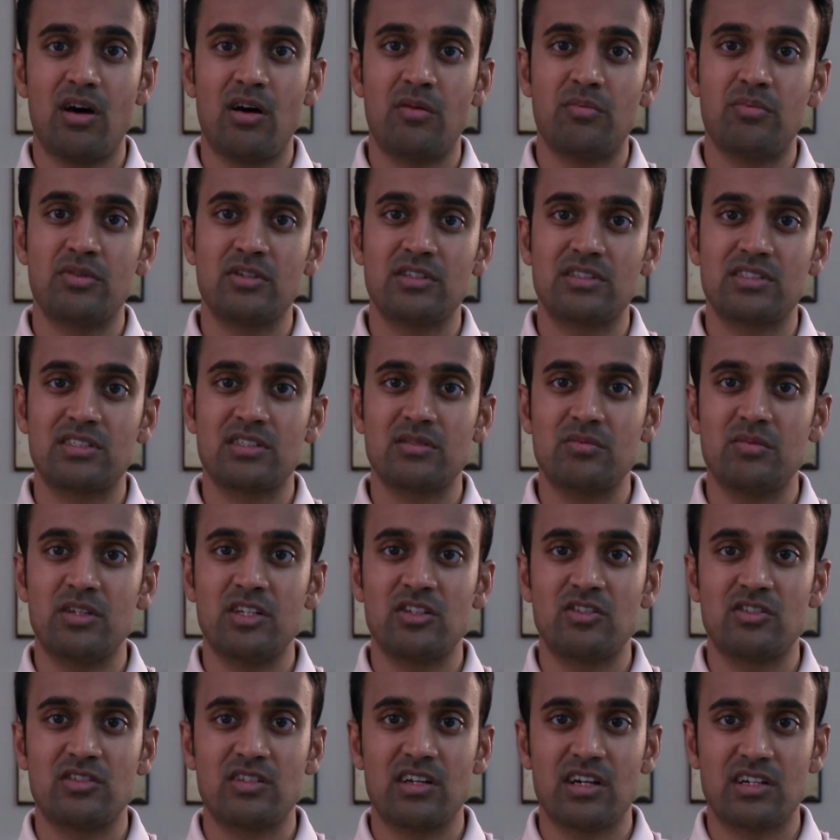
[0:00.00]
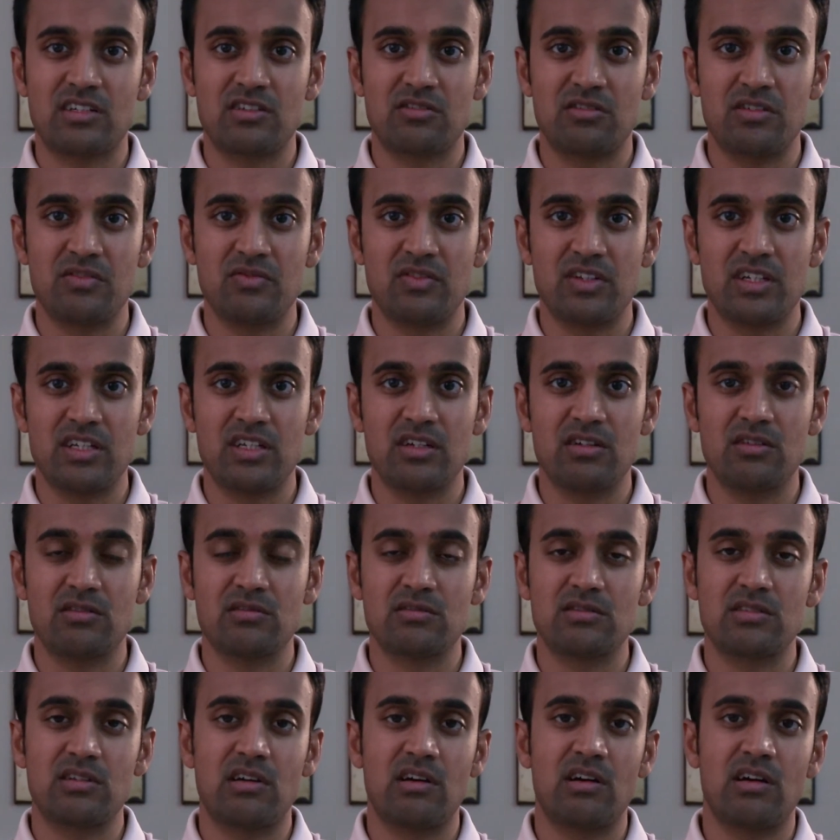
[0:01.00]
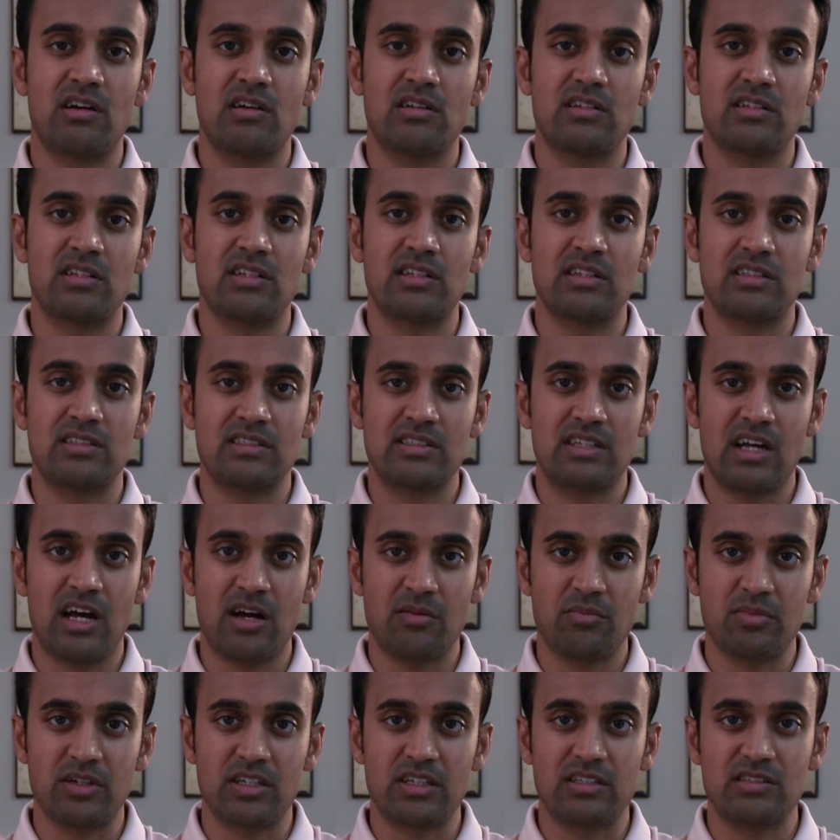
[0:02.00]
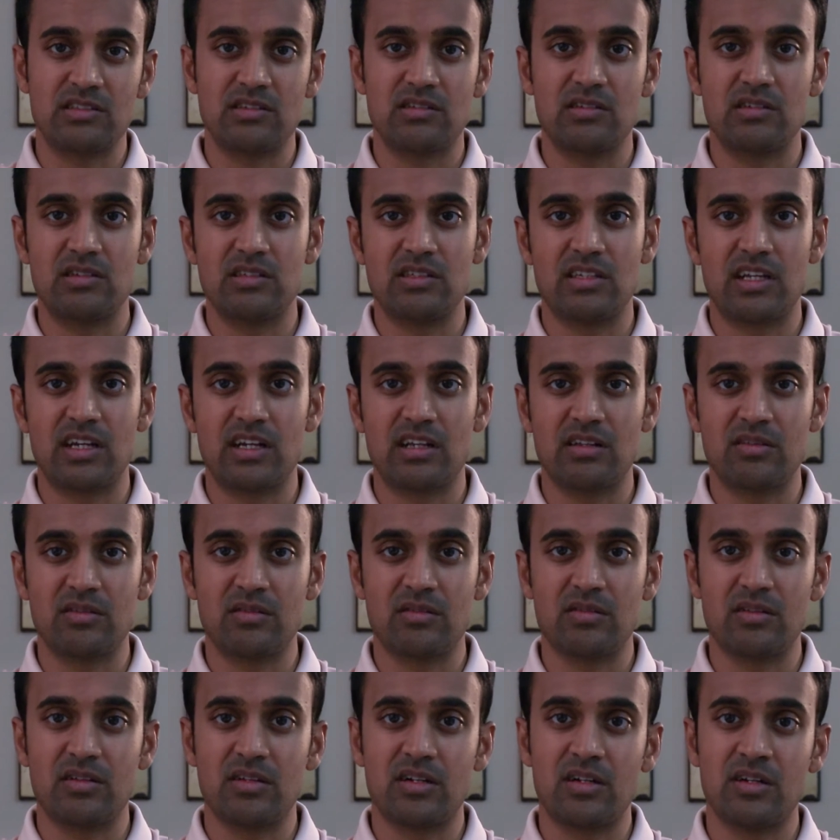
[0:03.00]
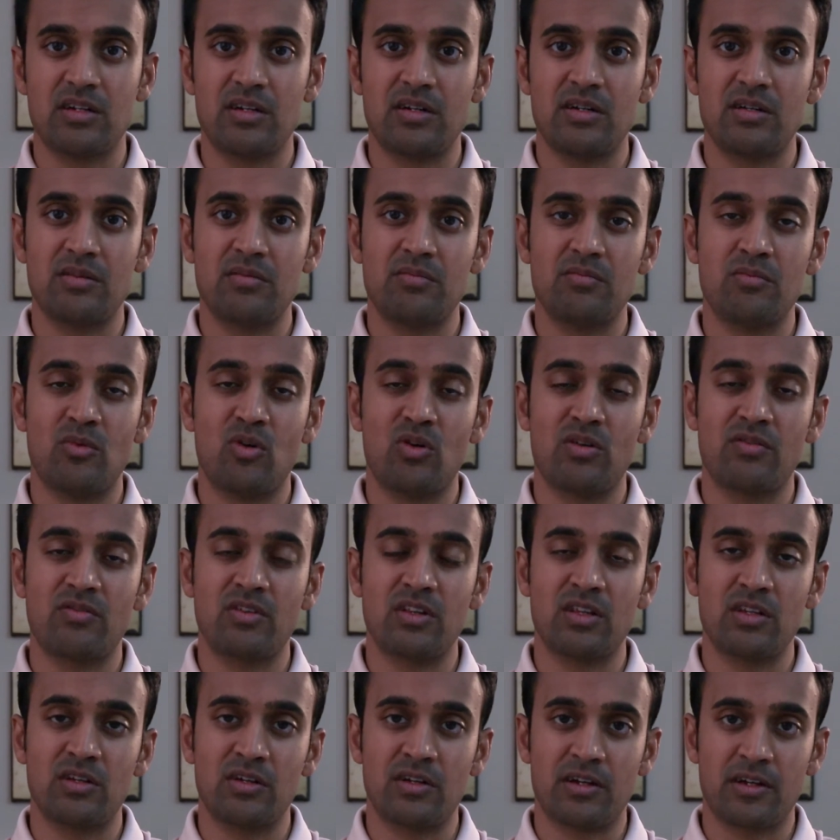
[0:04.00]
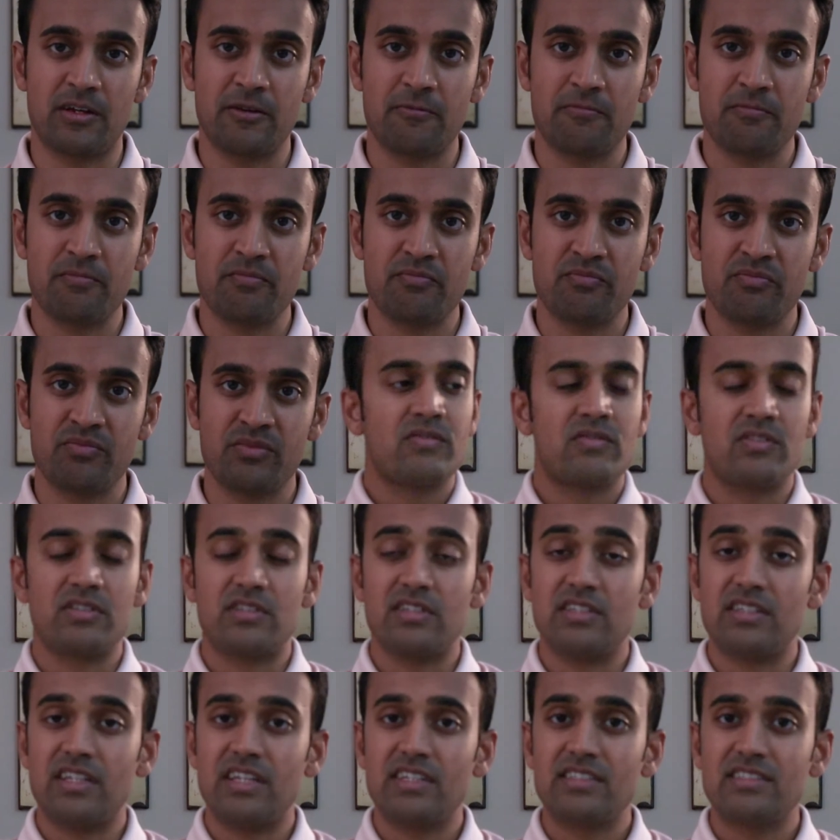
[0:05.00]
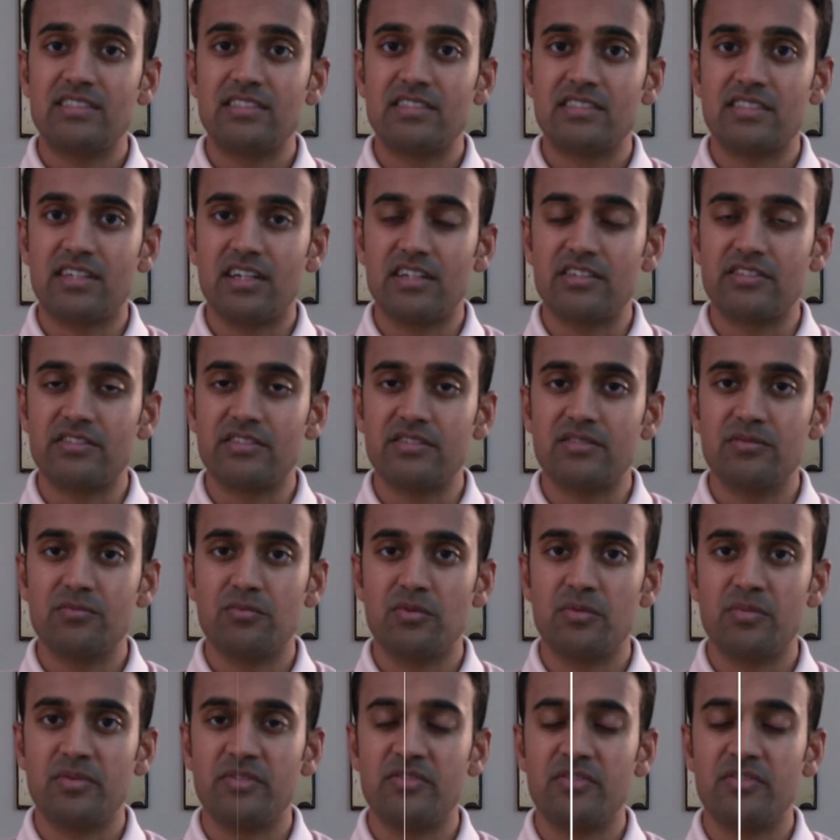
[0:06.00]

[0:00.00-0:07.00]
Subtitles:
I'll put some introductory videos on this topic so you can take a more of a look. For today's discussion, we'll be